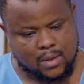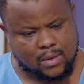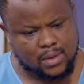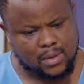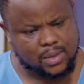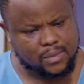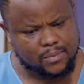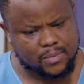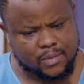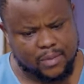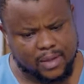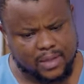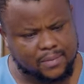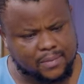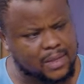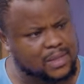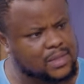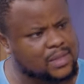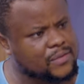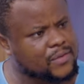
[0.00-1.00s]
What can be
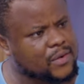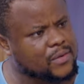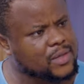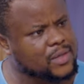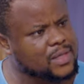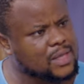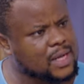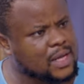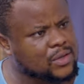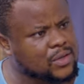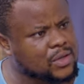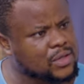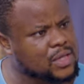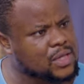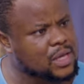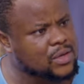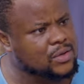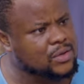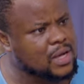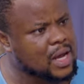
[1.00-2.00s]
mathematics for what I
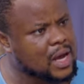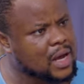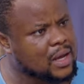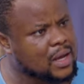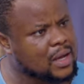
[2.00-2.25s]
just tell you